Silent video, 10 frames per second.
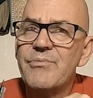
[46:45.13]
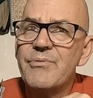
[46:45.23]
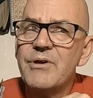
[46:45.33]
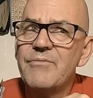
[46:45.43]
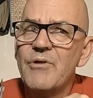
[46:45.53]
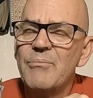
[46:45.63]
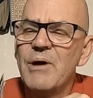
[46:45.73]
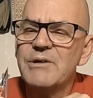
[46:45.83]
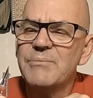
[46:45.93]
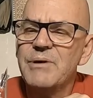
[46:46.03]

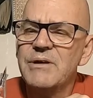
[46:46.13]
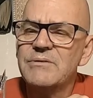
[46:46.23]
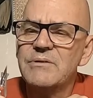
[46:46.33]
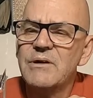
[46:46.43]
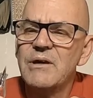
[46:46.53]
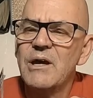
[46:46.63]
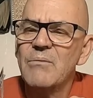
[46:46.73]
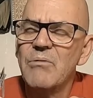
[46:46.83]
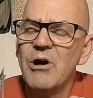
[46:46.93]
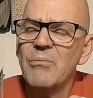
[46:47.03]
$3-4 a piece at
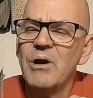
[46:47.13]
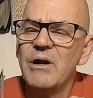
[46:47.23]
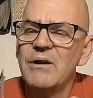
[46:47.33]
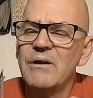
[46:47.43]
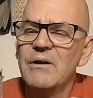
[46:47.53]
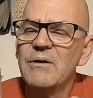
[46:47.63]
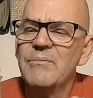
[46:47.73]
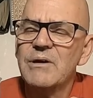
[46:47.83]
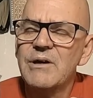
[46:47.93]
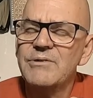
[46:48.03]
Walmart,
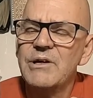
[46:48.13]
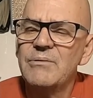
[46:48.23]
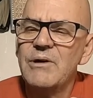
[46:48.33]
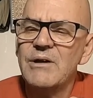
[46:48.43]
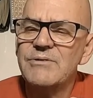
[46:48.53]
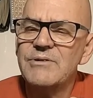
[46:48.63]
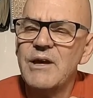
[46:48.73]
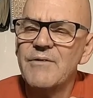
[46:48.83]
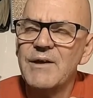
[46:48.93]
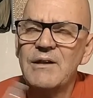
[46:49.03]
because they were on
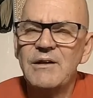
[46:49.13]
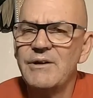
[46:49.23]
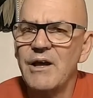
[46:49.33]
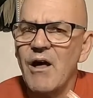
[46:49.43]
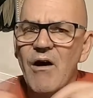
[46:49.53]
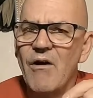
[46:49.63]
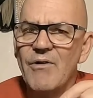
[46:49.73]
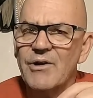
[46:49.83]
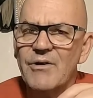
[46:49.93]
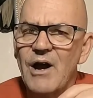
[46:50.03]
sale. They cleared out all
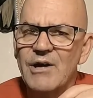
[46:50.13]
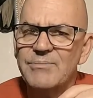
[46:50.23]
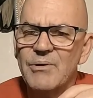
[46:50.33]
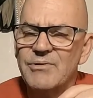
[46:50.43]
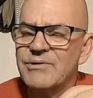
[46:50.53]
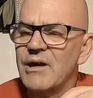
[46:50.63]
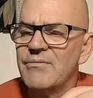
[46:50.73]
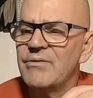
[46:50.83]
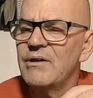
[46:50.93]
the Crossbow stuff.